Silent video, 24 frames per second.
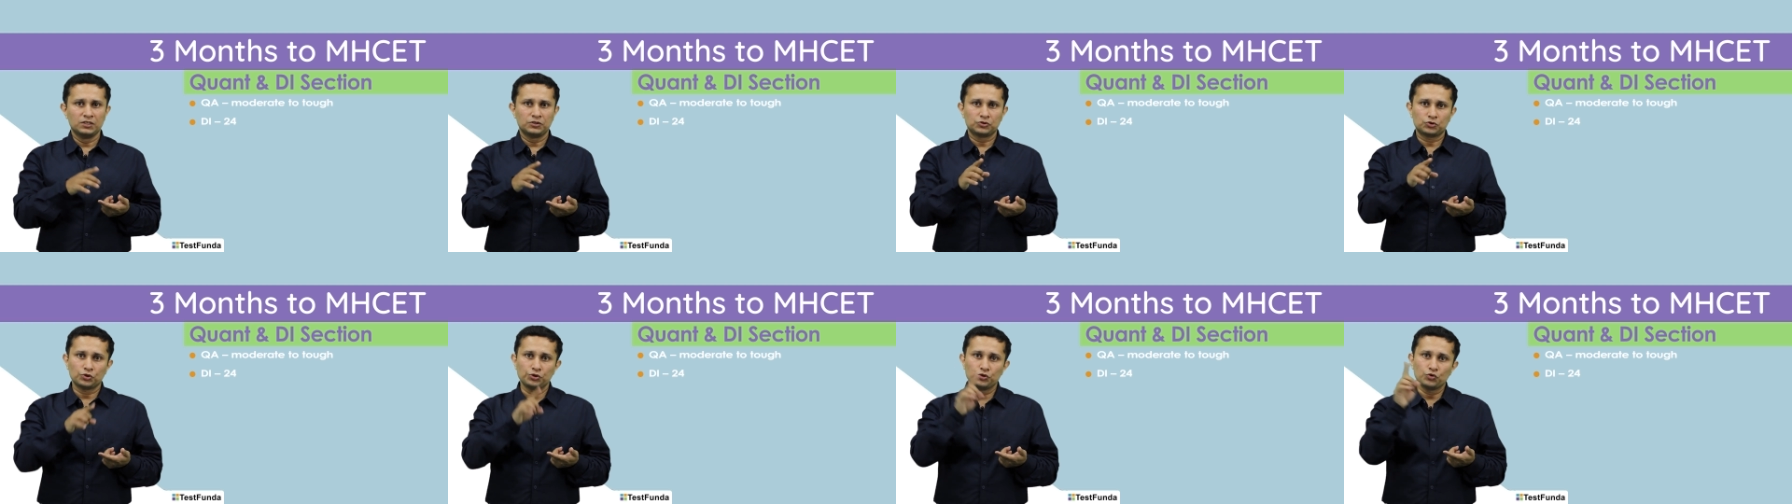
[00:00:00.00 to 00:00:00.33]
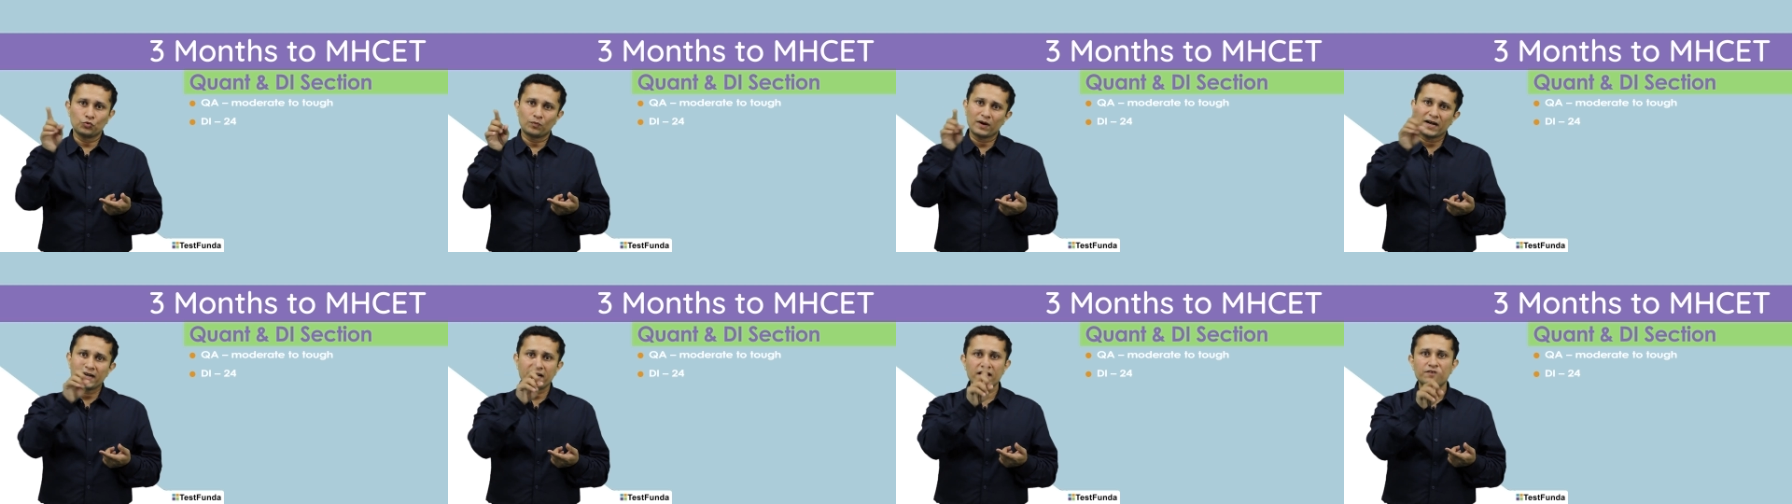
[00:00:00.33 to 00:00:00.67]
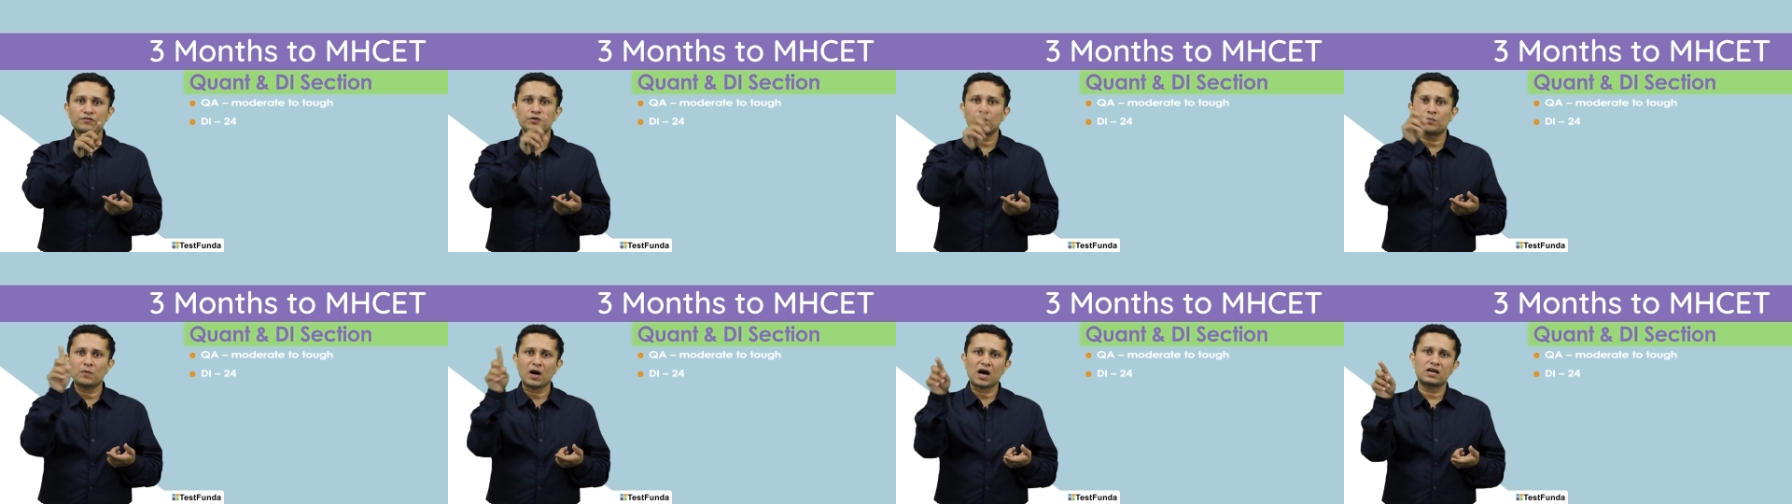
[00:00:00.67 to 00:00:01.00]
So, you might
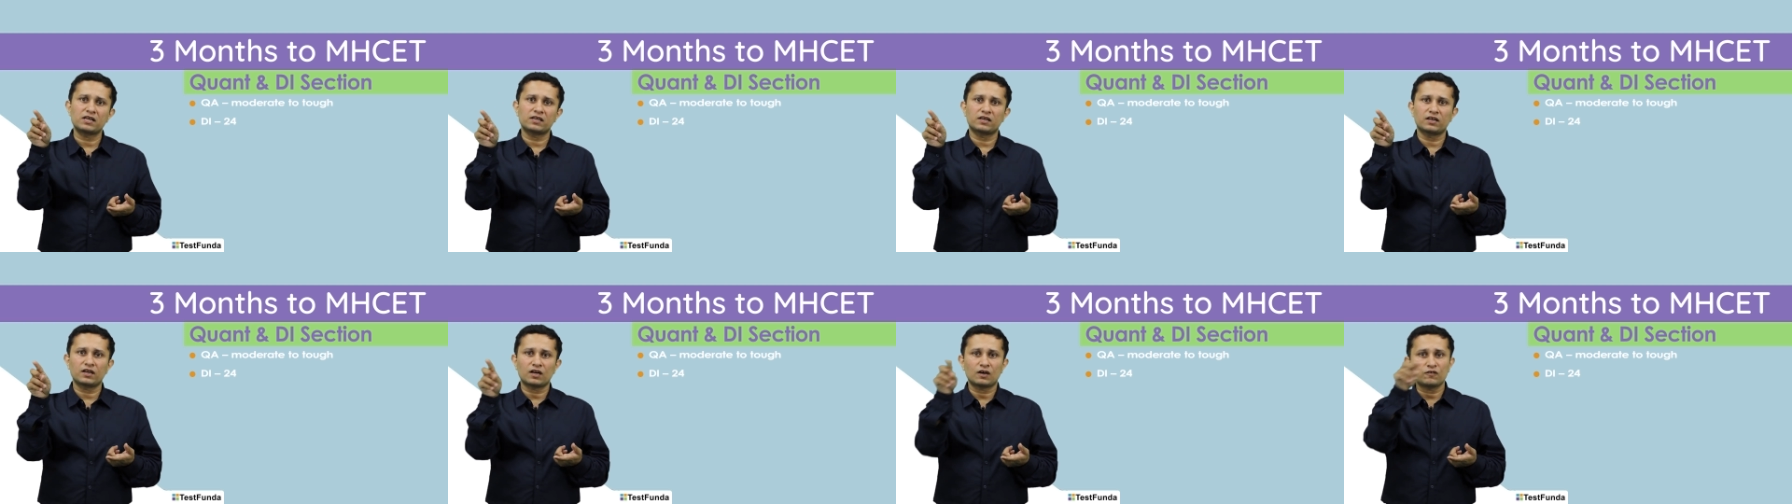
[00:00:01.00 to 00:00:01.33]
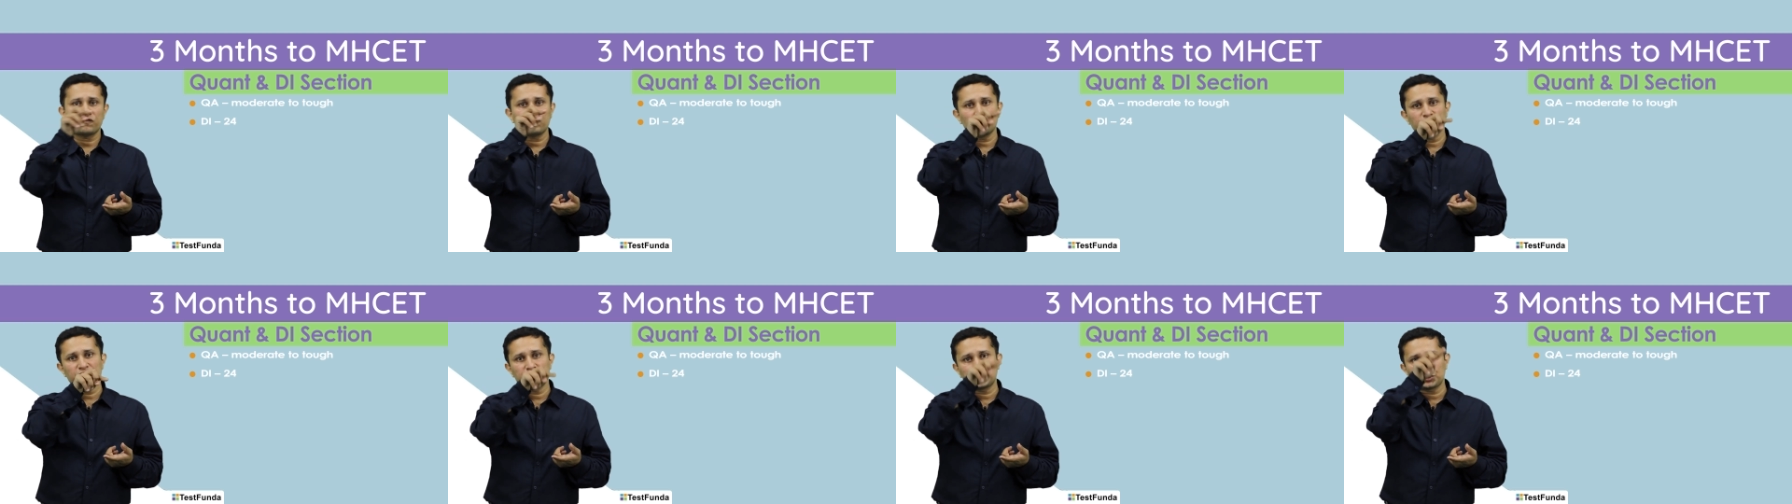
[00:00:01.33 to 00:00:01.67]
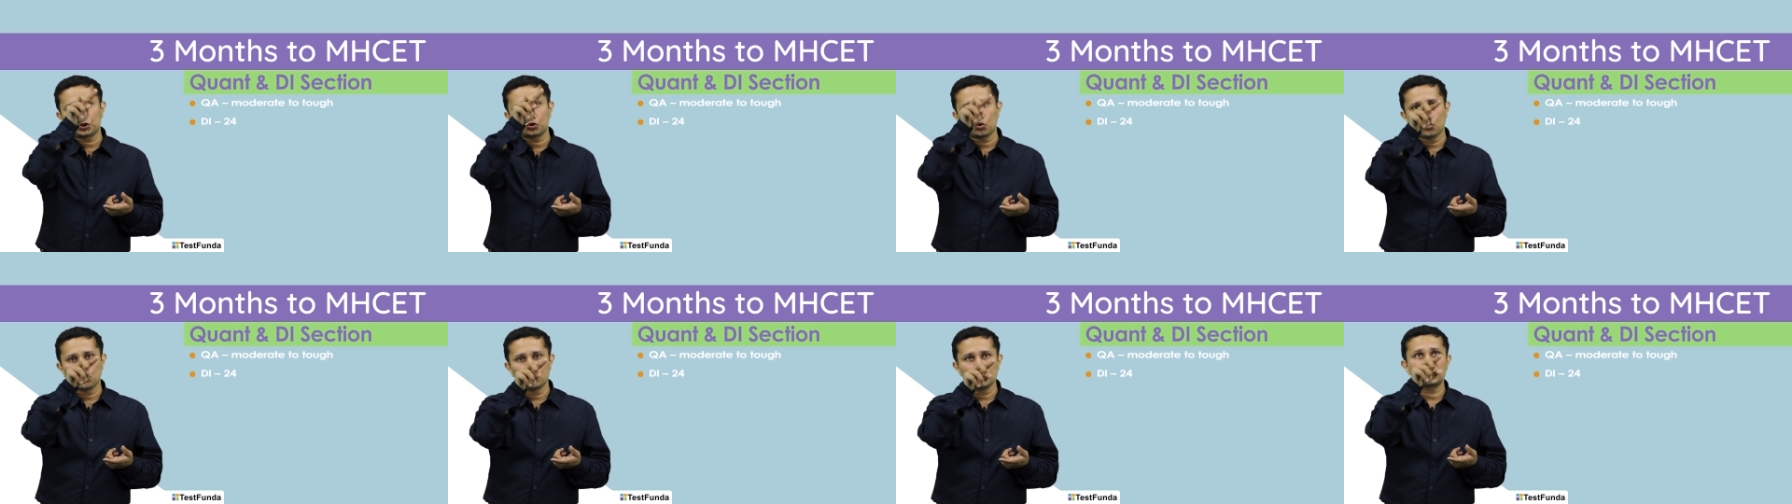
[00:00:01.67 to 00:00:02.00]
have a bar graph which
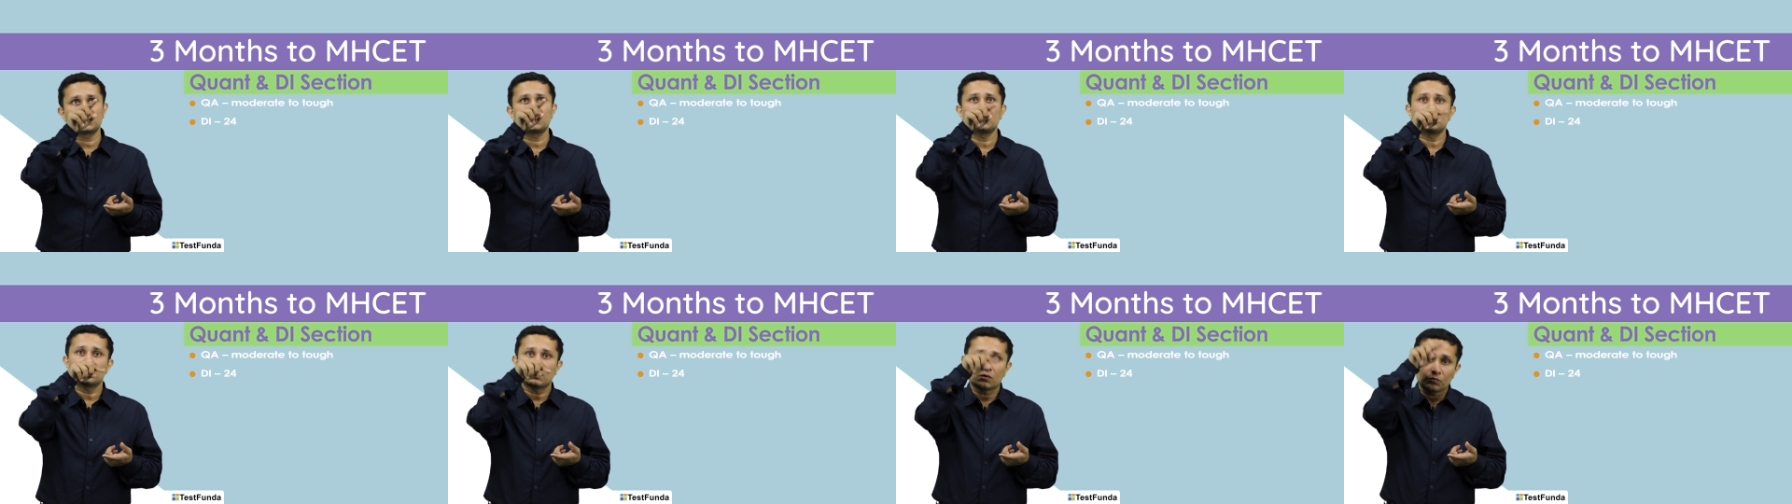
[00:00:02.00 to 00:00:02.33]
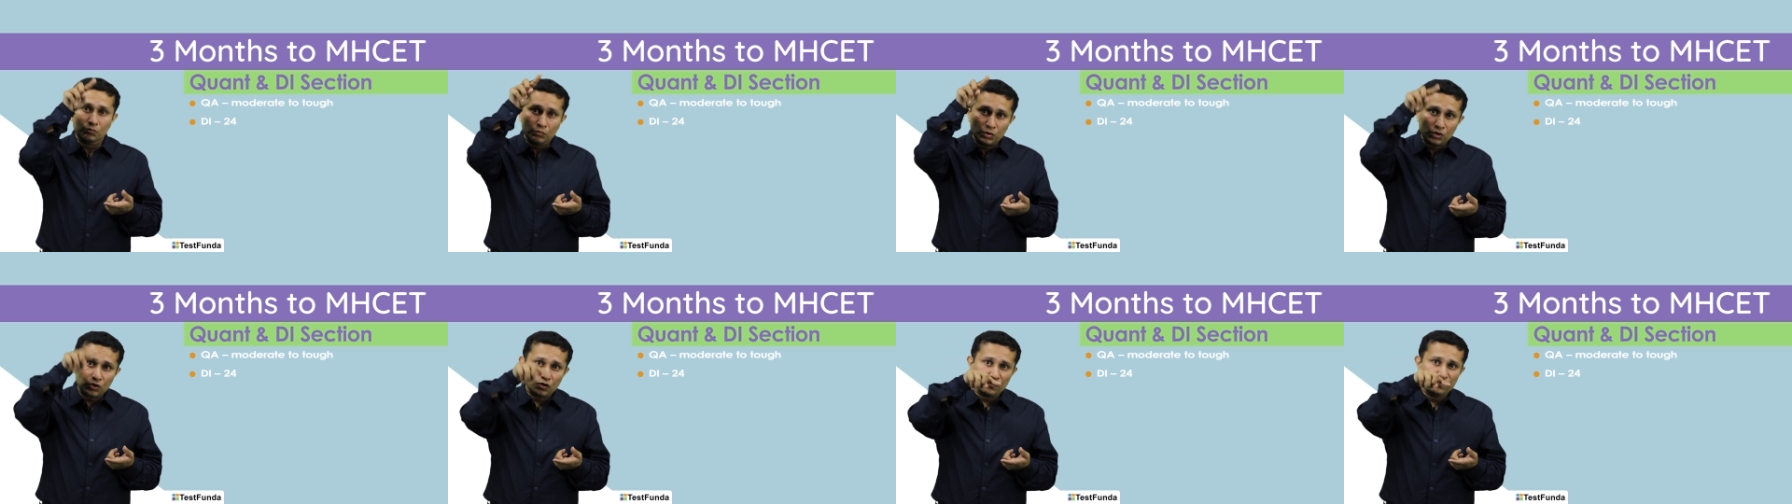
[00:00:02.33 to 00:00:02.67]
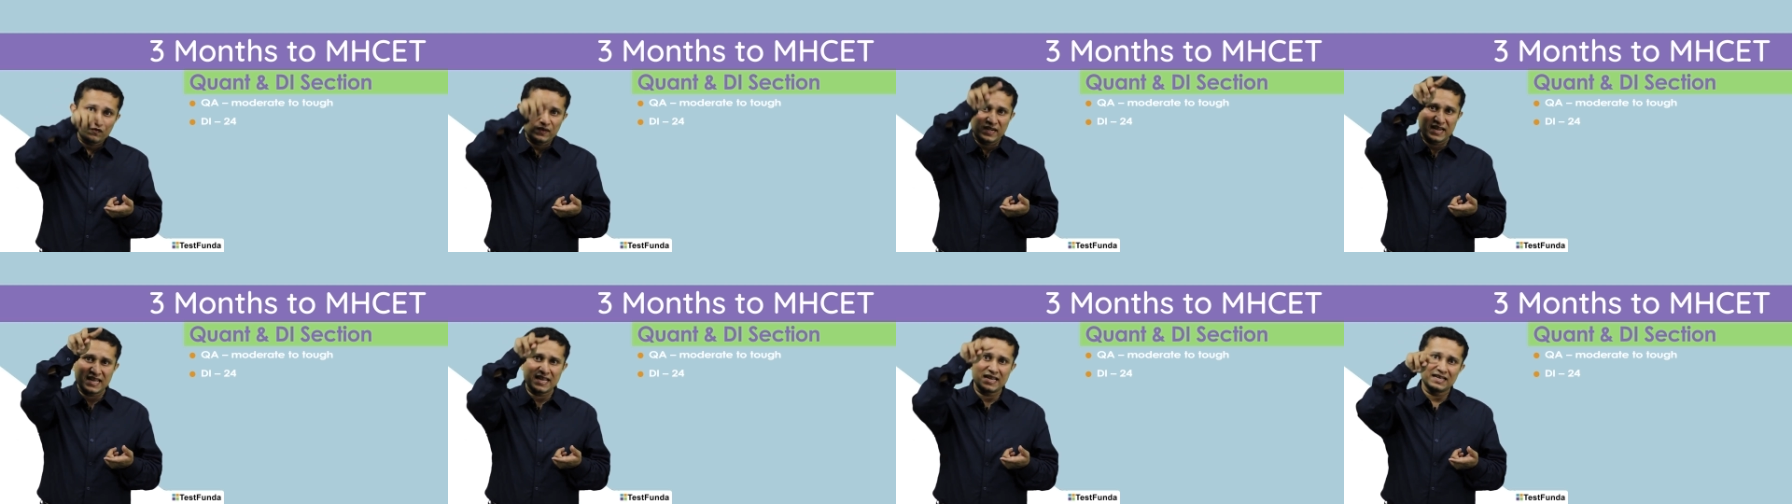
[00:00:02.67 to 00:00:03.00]
shows the number
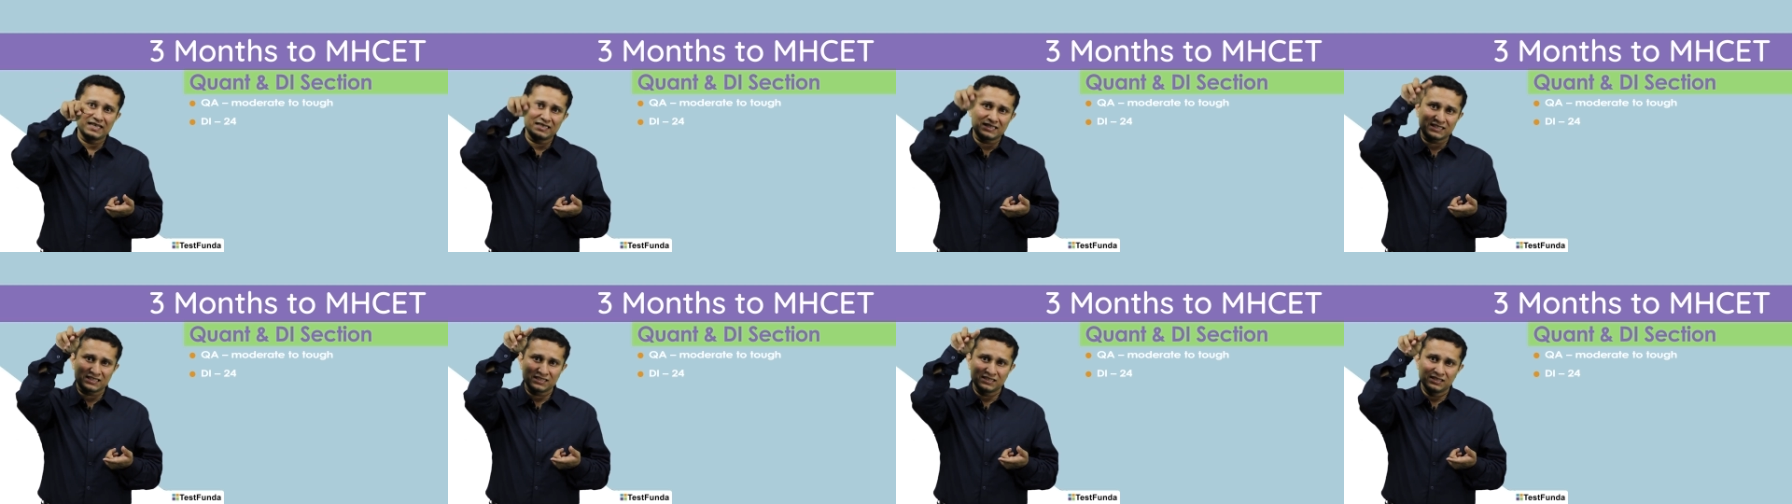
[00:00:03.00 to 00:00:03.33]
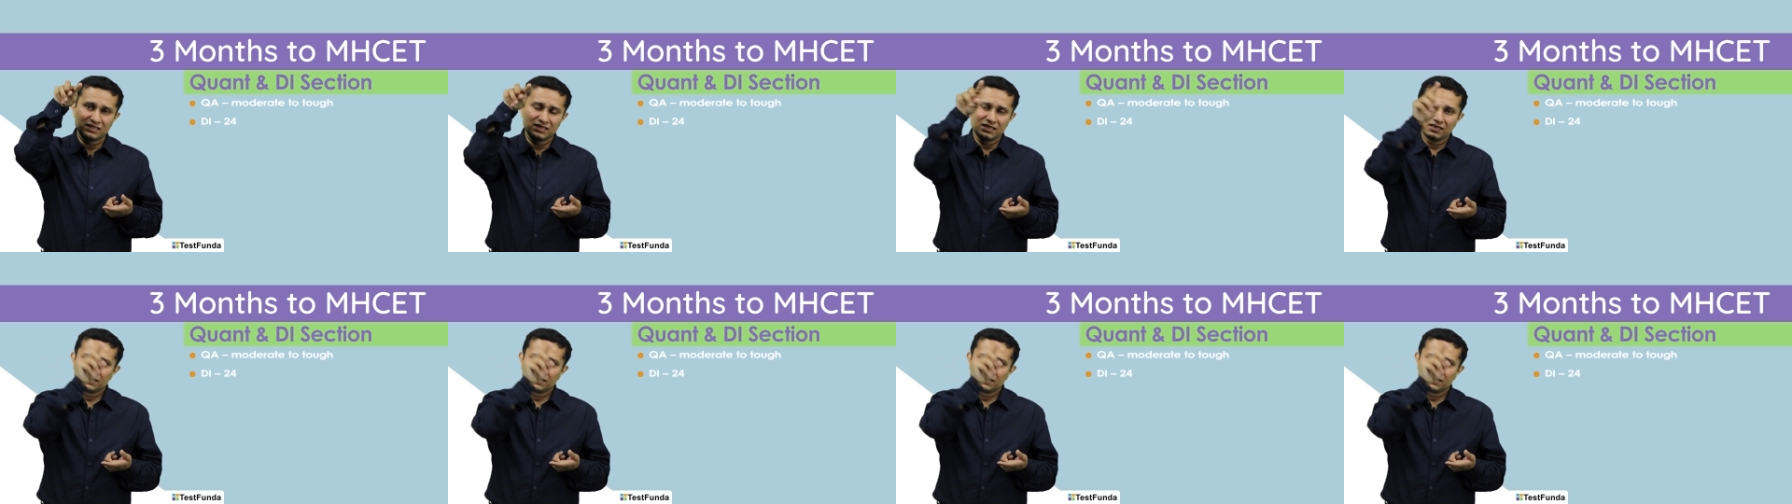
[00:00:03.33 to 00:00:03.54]
of days